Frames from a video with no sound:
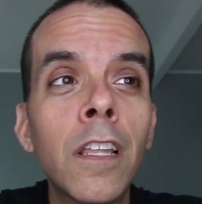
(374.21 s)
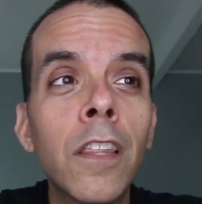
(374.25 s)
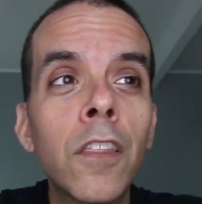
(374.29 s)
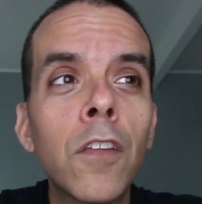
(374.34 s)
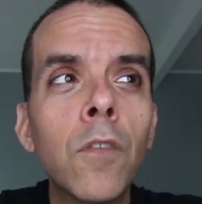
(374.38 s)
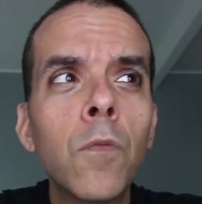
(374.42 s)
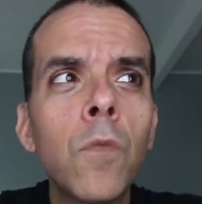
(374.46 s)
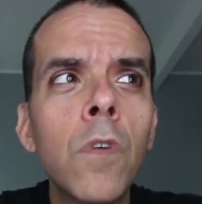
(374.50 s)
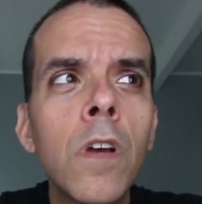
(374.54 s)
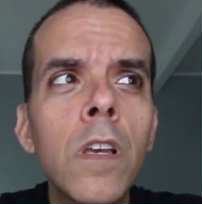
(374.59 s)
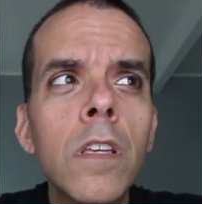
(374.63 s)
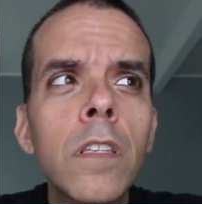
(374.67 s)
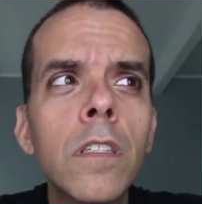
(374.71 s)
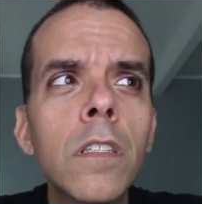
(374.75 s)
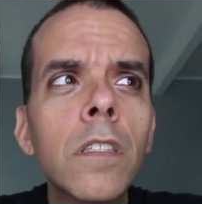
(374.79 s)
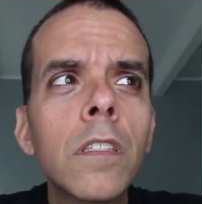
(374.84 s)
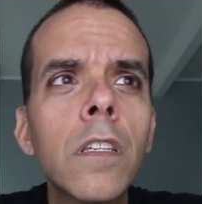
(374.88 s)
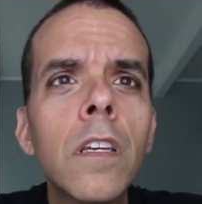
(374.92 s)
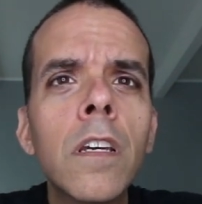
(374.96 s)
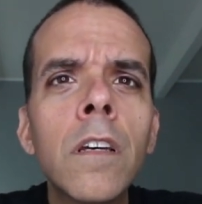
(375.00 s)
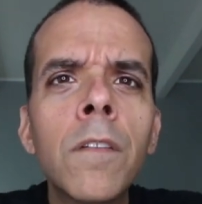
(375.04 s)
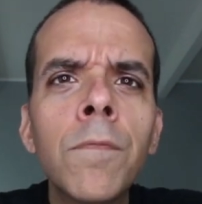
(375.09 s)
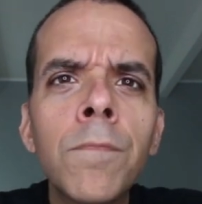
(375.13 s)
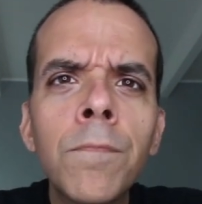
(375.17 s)
there was
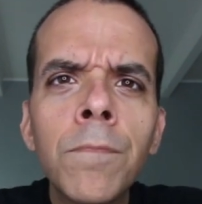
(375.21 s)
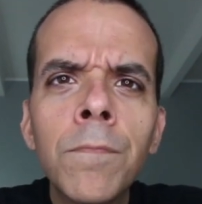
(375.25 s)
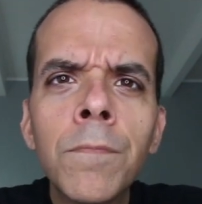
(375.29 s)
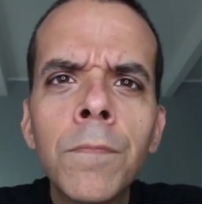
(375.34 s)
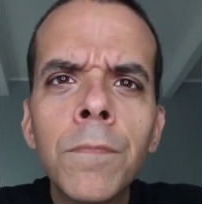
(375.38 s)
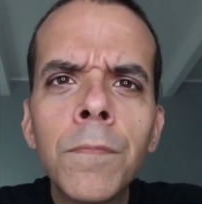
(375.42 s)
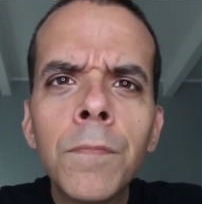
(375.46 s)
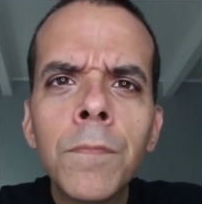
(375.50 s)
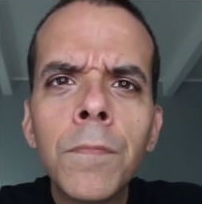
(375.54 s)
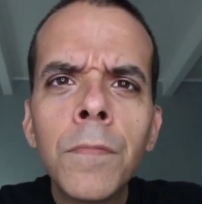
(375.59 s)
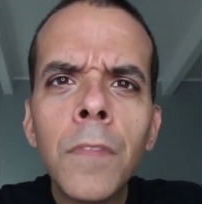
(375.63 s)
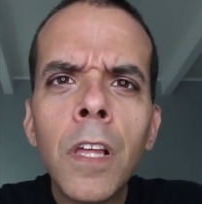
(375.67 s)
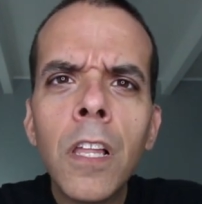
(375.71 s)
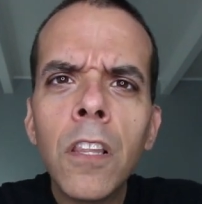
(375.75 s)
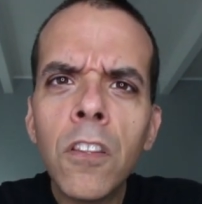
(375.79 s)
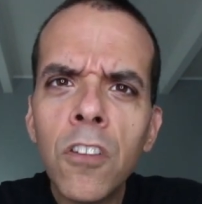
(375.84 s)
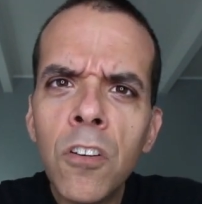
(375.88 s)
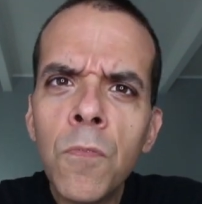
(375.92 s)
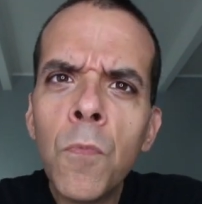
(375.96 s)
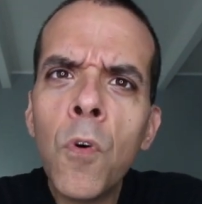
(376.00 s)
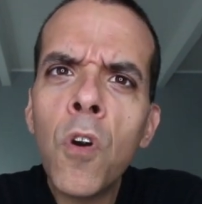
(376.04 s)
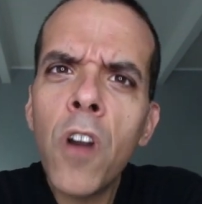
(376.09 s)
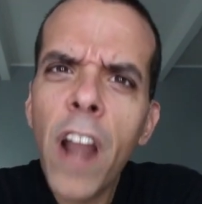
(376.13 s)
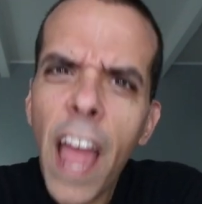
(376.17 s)
um, a
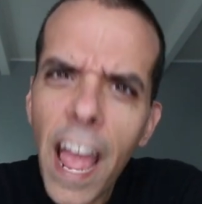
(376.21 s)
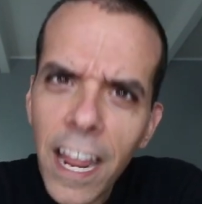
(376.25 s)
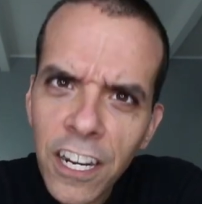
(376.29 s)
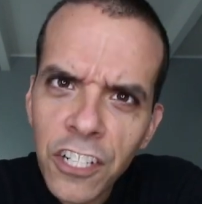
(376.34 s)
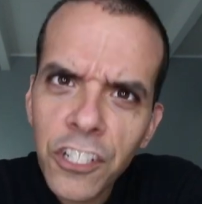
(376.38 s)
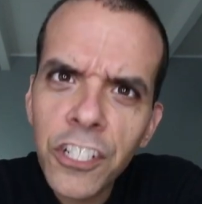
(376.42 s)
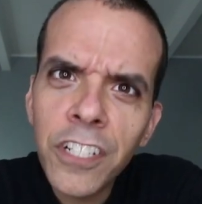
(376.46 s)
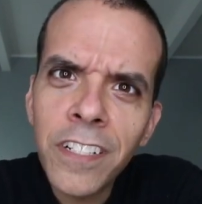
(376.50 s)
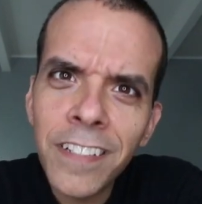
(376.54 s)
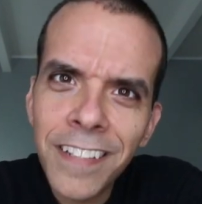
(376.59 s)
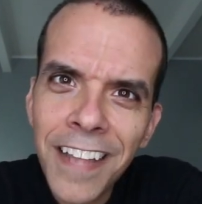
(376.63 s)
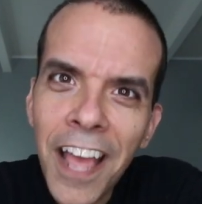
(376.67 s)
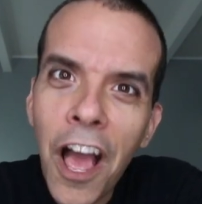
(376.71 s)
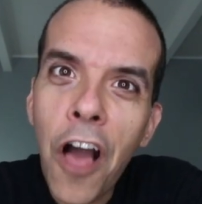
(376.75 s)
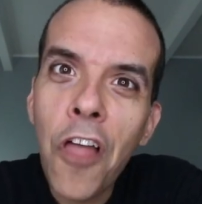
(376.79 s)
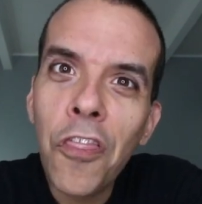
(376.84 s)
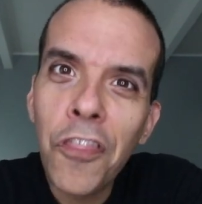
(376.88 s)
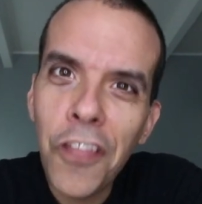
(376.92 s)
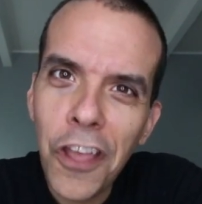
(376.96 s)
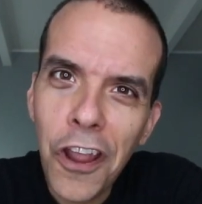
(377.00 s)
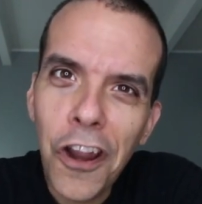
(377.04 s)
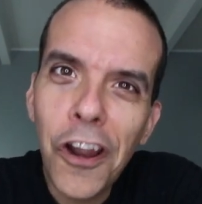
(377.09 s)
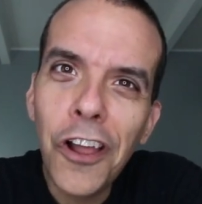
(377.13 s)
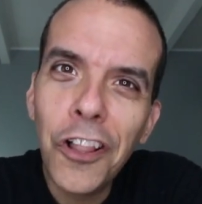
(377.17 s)
little more action
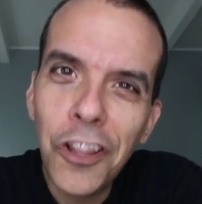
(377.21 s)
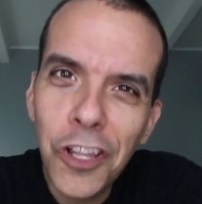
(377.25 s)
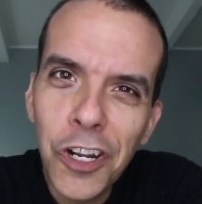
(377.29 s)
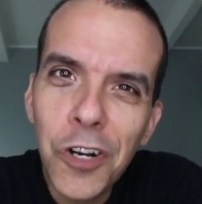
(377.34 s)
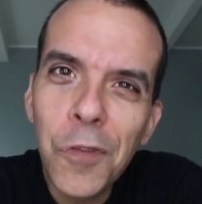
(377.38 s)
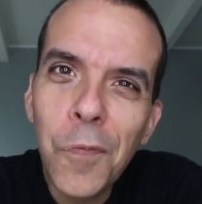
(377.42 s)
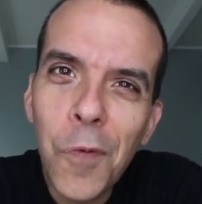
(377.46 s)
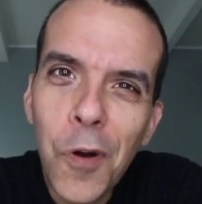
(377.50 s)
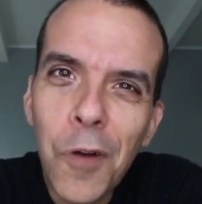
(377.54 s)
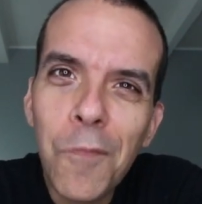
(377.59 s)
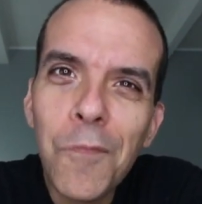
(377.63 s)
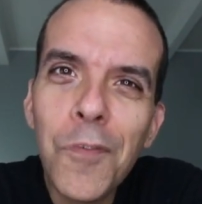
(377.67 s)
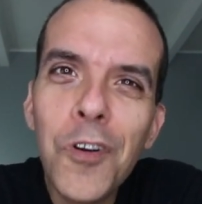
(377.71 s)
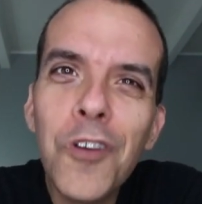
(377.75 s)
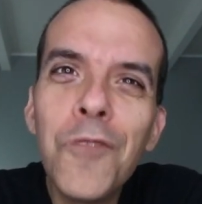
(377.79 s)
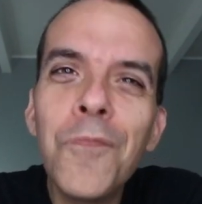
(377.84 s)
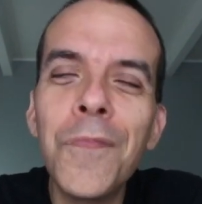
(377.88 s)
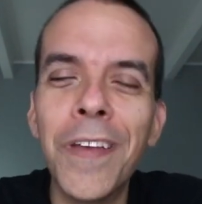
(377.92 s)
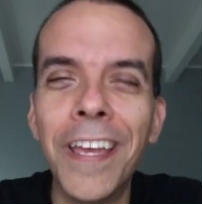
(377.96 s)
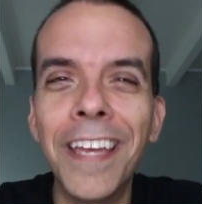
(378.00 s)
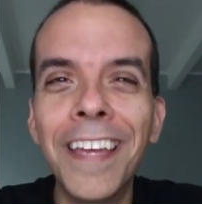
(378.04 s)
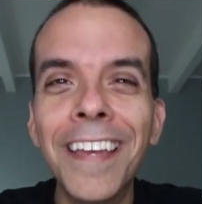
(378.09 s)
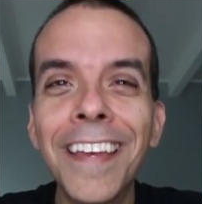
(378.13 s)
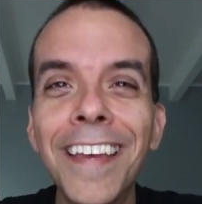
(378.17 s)
down there, a little more
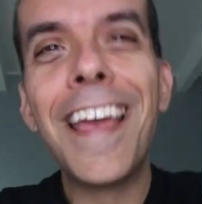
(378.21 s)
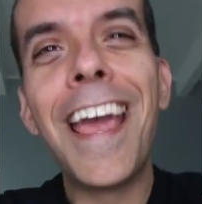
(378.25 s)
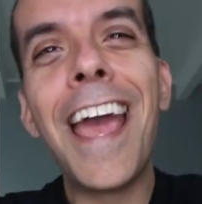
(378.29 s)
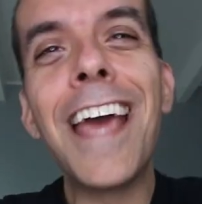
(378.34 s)
movement.